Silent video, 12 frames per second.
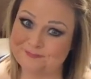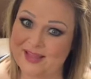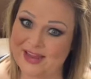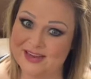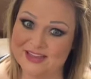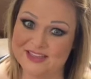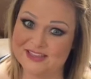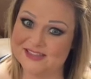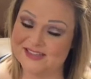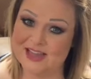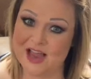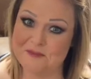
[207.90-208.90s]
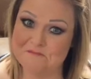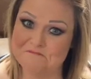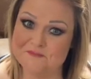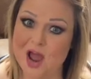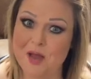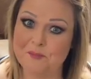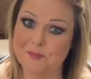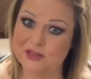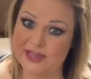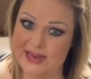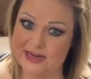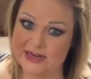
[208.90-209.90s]
Because I'm not
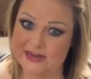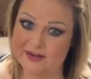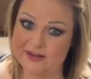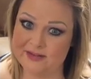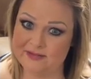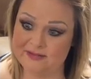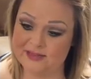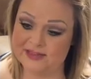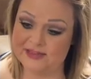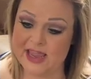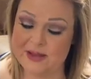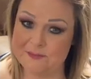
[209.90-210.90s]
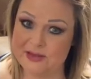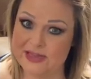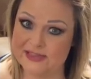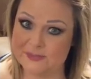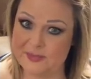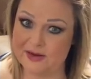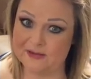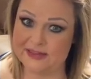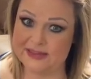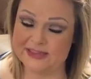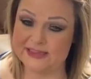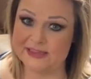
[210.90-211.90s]
playing this game, because
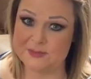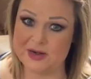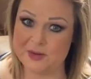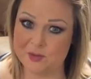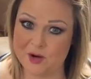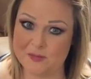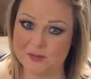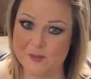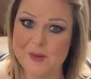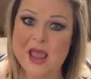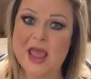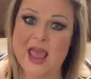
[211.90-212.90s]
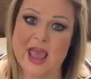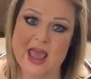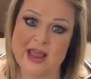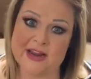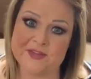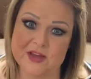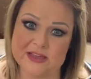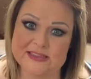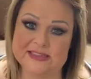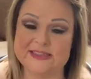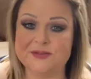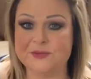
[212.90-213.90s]
apparently this has been a problem. And I thought
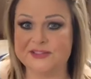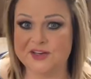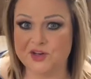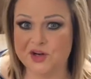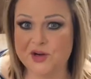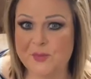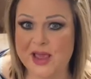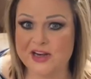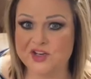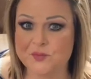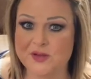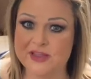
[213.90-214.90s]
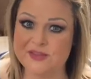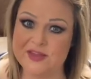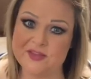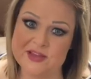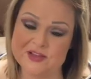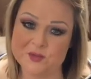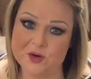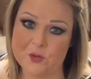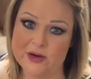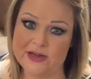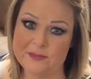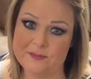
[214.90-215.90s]
since it was under new management that things were
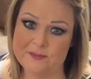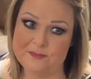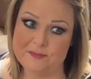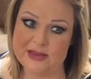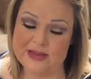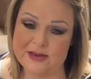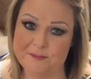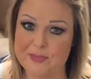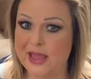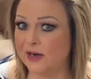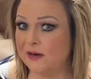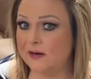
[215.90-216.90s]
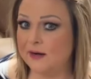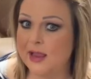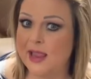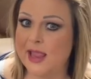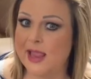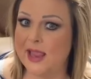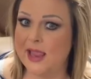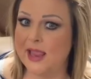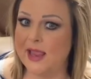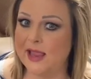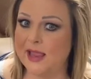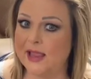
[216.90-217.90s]
going to be better,
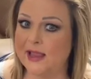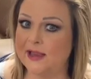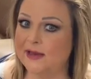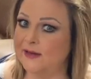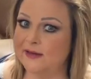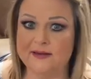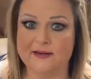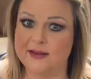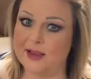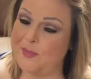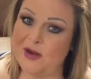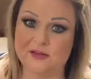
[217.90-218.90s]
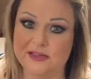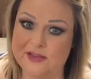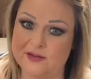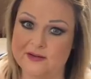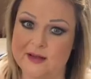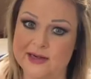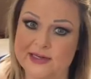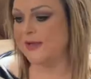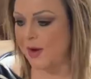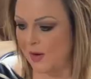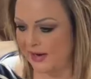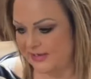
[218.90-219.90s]
and apparently they're not.
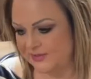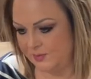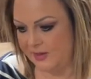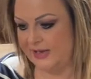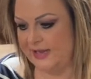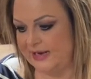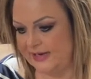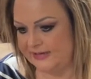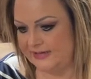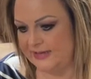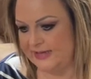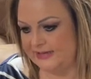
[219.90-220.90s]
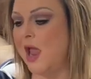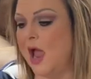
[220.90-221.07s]
So I guess we're gonna get into this.